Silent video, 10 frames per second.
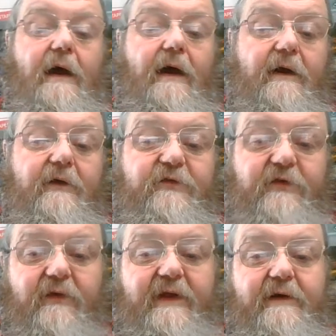
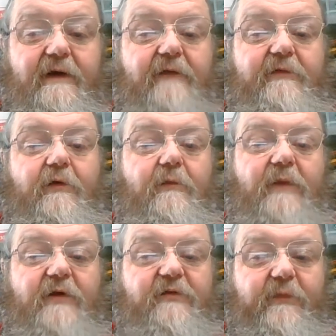Tonight I haven't got
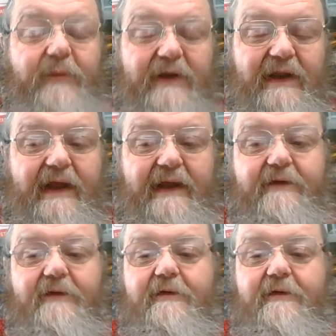much of a plan,